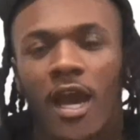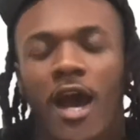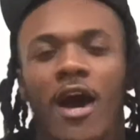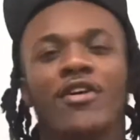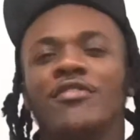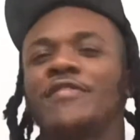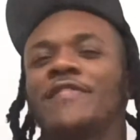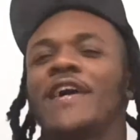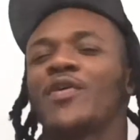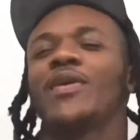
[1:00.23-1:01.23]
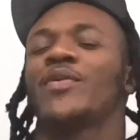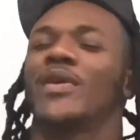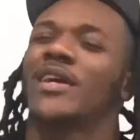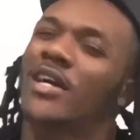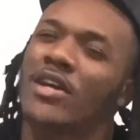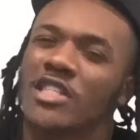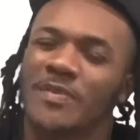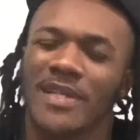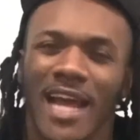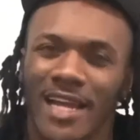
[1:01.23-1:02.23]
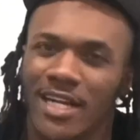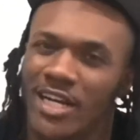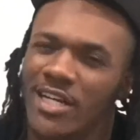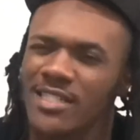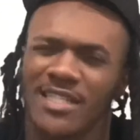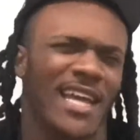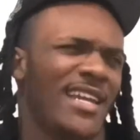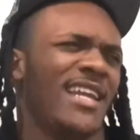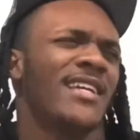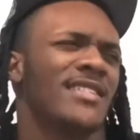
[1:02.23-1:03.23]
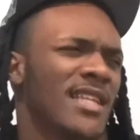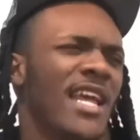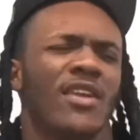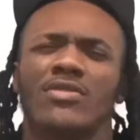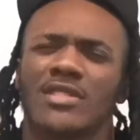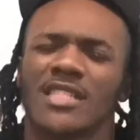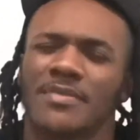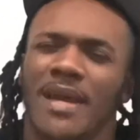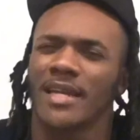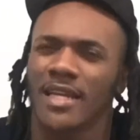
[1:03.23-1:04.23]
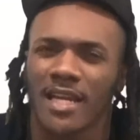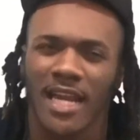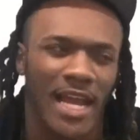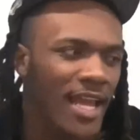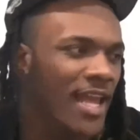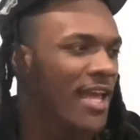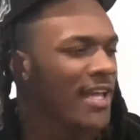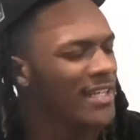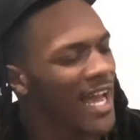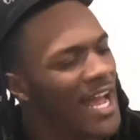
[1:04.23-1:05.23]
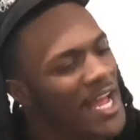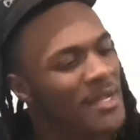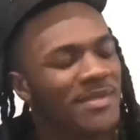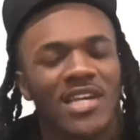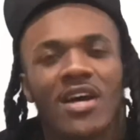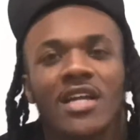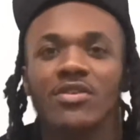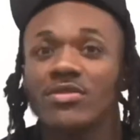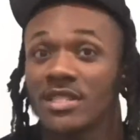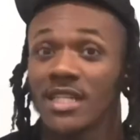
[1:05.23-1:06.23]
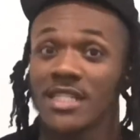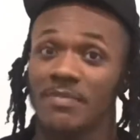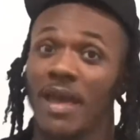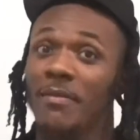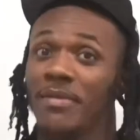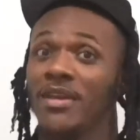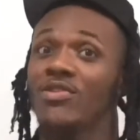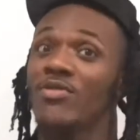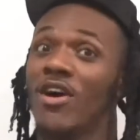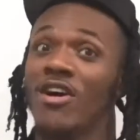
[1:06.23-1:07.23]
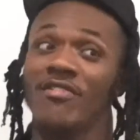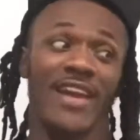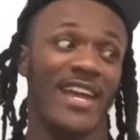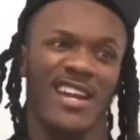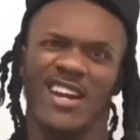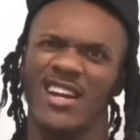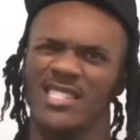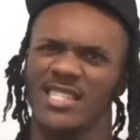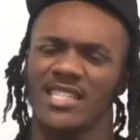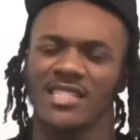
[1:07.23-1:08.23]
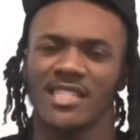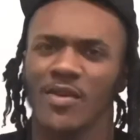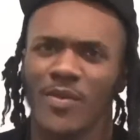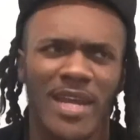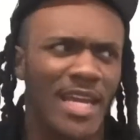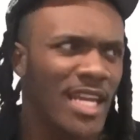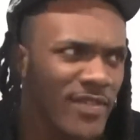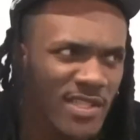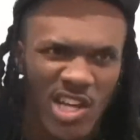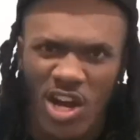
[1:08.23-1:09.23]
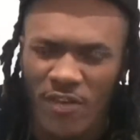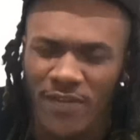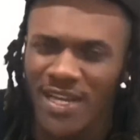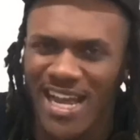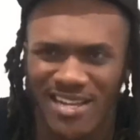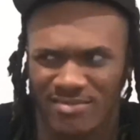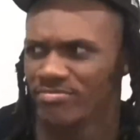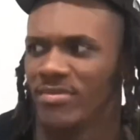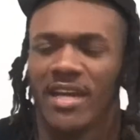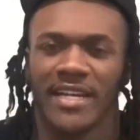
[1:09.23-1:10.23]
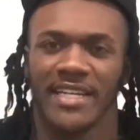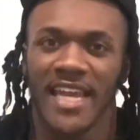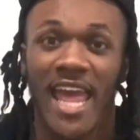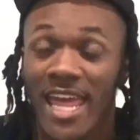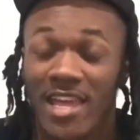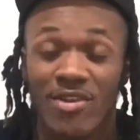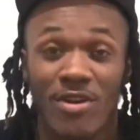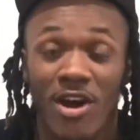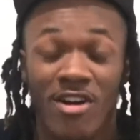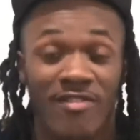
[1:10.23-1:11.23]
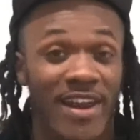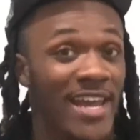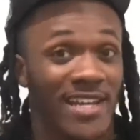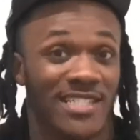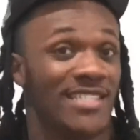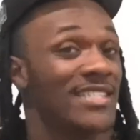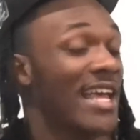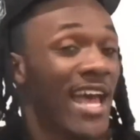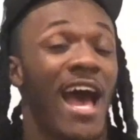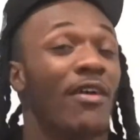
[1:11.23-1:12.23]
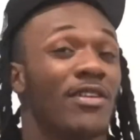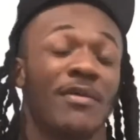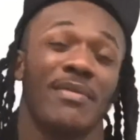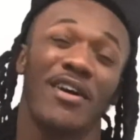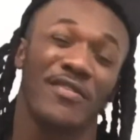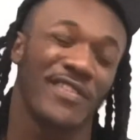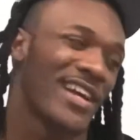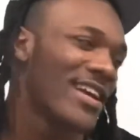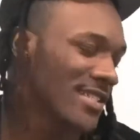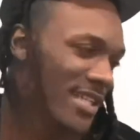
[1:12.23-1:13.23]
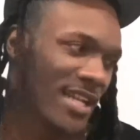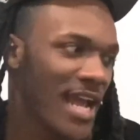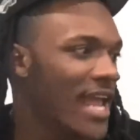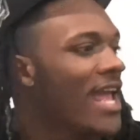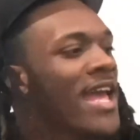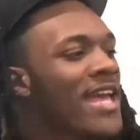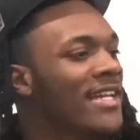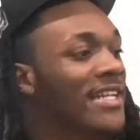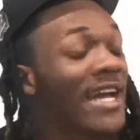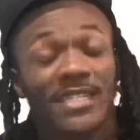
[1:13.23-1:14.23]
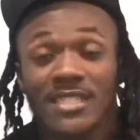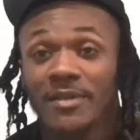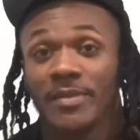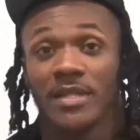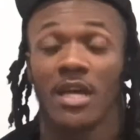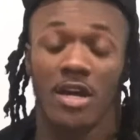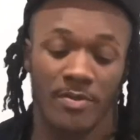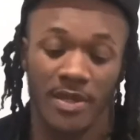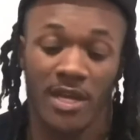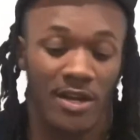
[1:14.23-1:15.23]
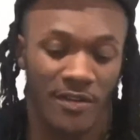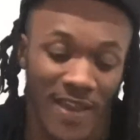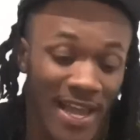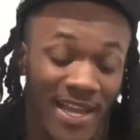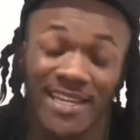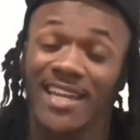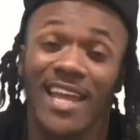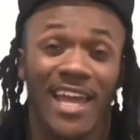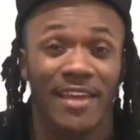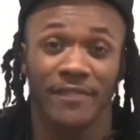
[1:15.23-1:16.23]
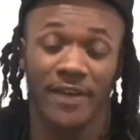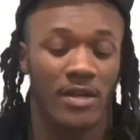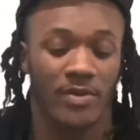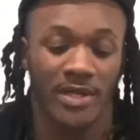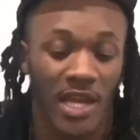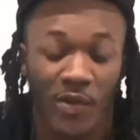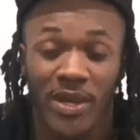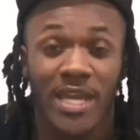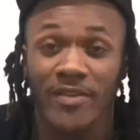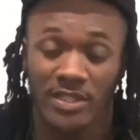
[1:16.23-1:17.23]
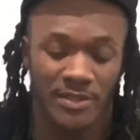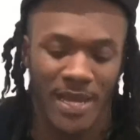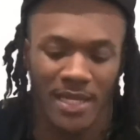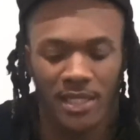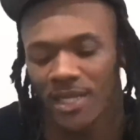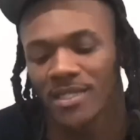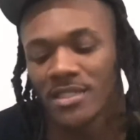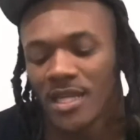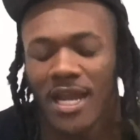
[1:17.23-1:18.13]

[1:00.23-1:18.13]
I don't fuck with when girls be like cursing at niggas. Like, you just a nigga. Like, damn, Shawty, you just met me. You already cursing and shit. We ain't even talk for like a day. You already just out the mouth cursing. Like, that should be throwing me off. Like, a nigga ain't fucking with that. We ain't respecting that shit.